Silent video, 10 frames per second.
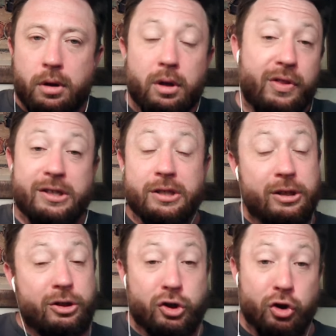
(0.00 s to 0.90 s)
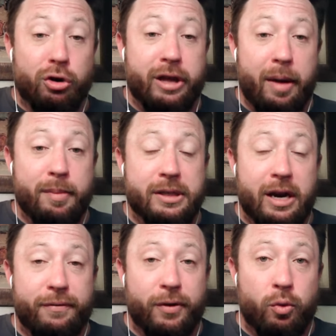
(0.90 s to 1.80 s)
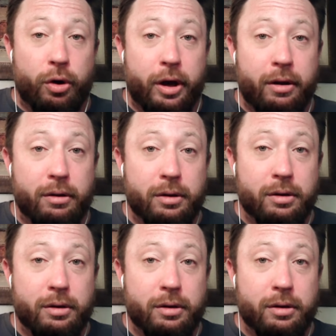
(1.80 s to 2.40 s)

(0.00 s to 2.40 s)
This is his third game as an NFL rookie.